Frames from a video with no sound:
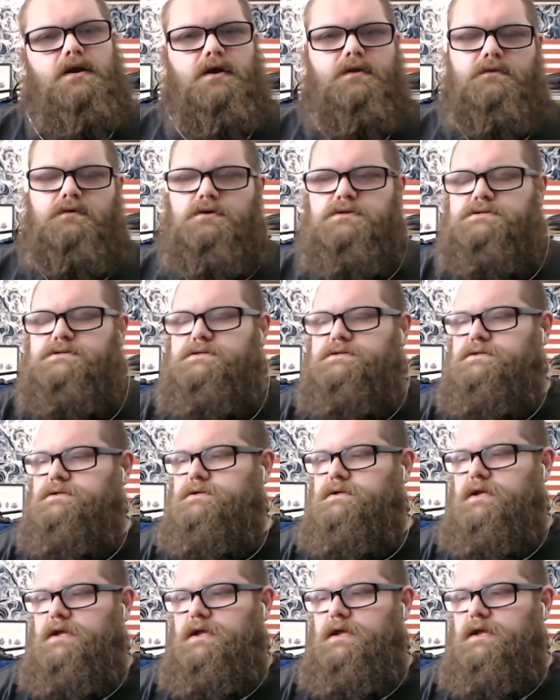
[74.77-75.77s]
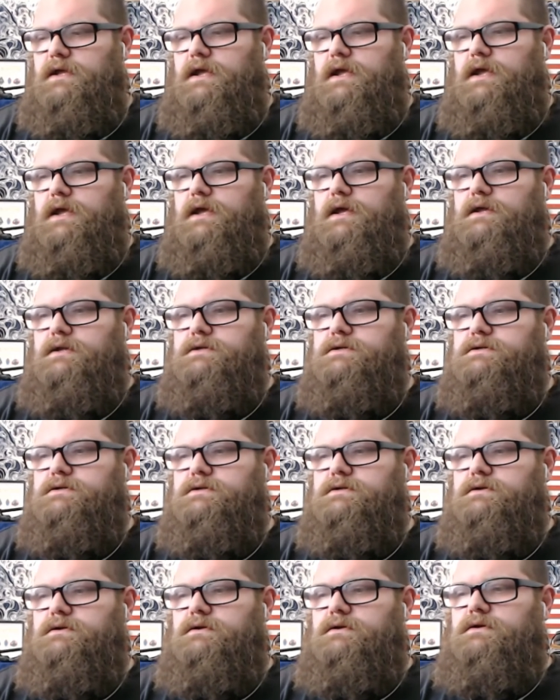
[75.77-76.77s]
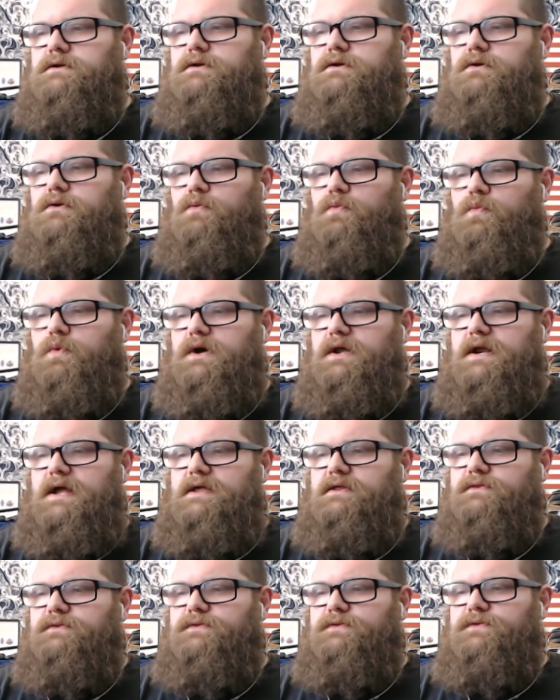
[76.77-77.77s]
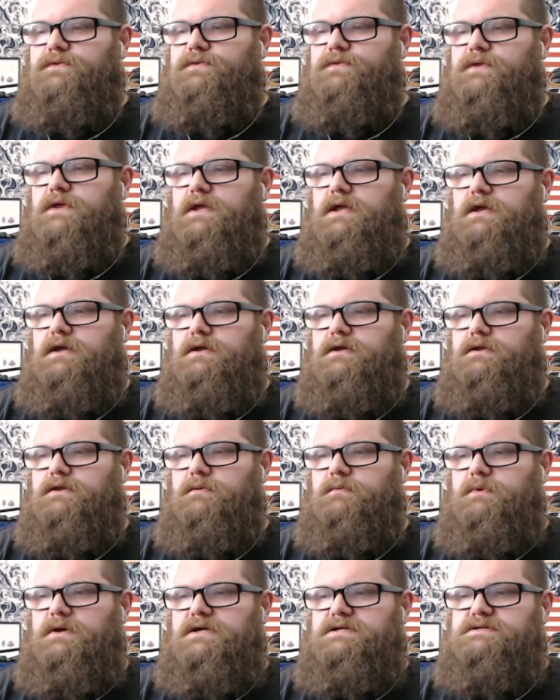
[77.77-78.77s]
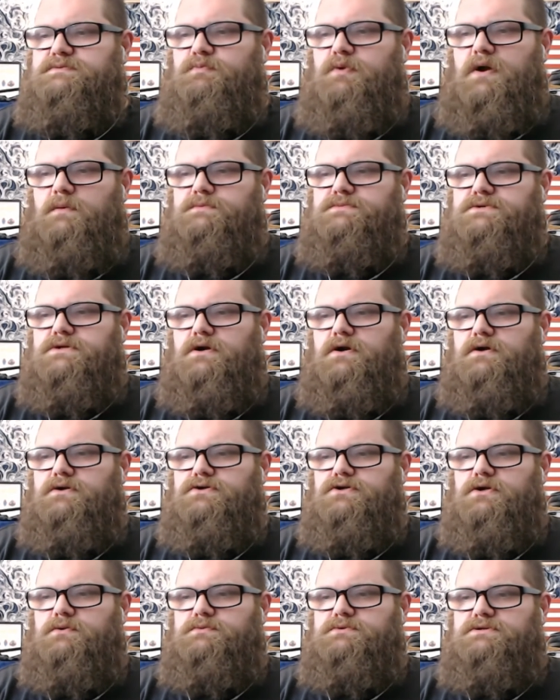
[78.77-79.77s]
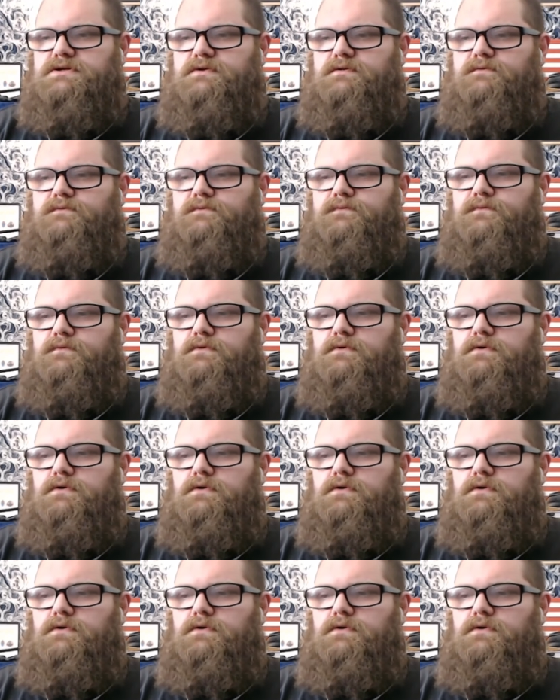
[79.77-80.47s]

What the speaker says: others, and what I think the biggest problems are in terms of